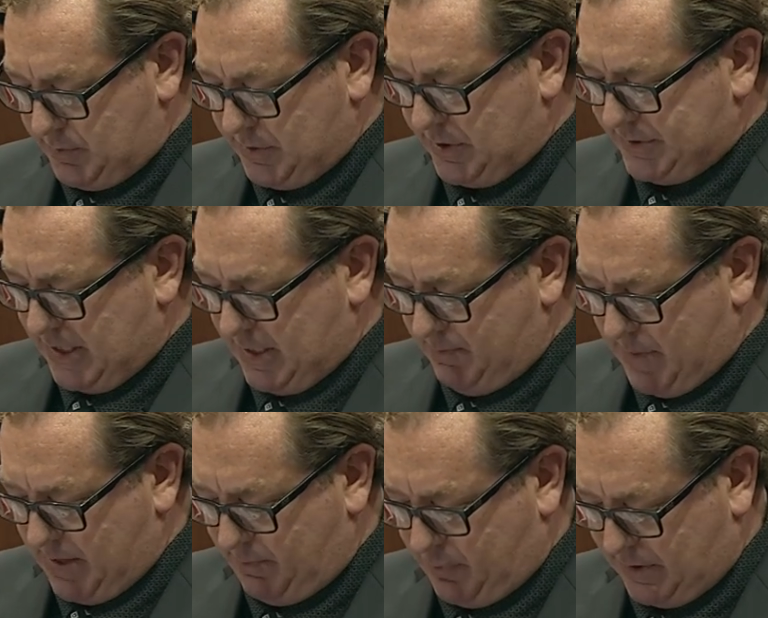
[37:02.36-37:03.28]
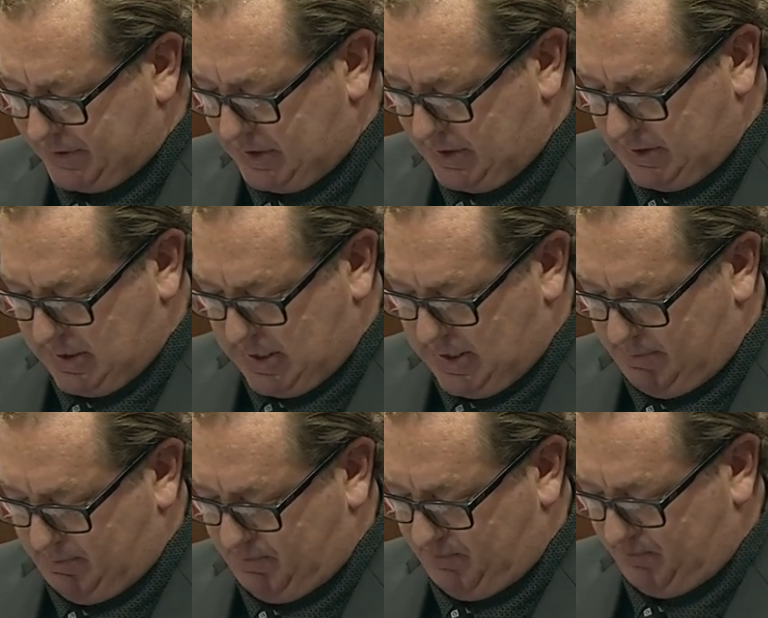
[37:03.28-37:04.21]
was going to say, Madam President,
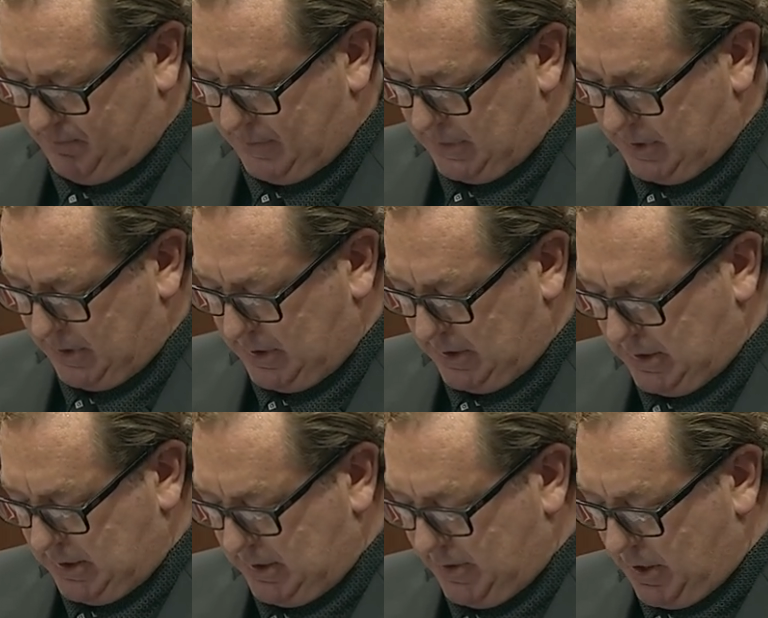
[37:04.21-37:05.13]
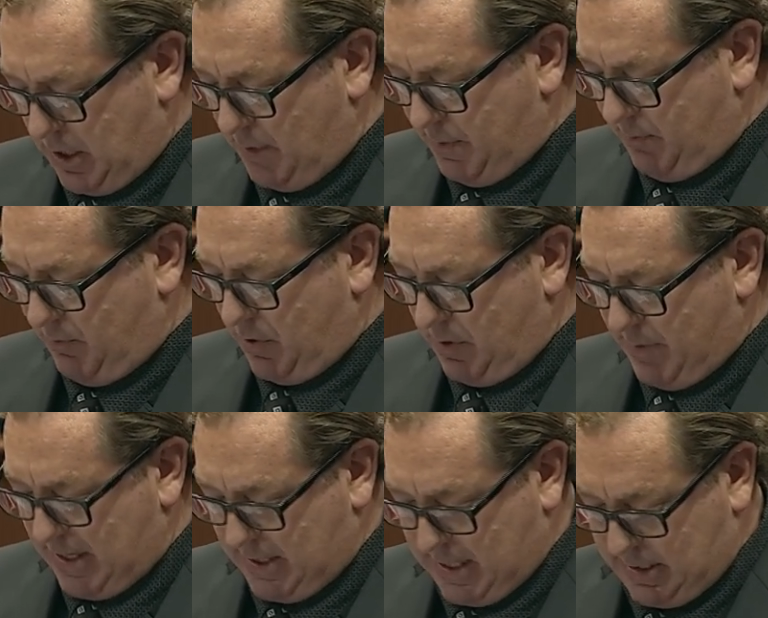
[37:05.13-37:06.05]
that I hope I'm wrong
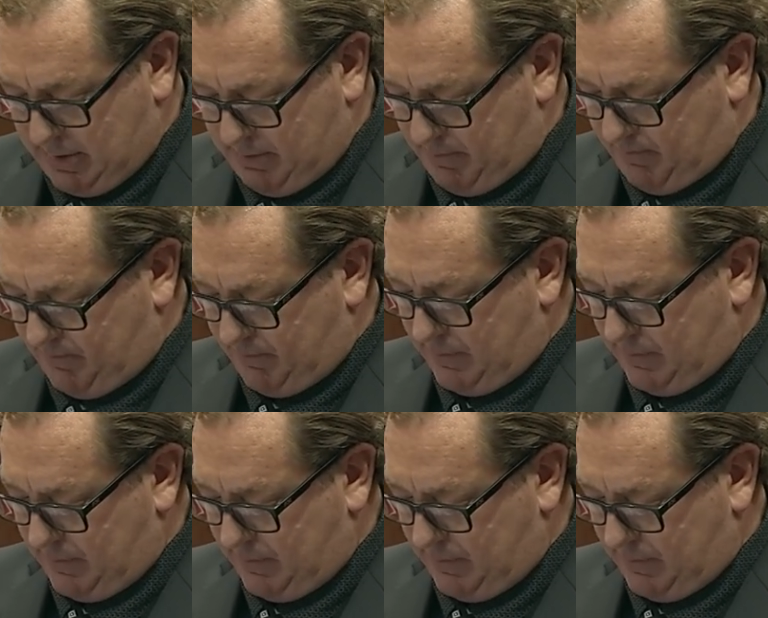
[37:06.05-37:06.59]
about that,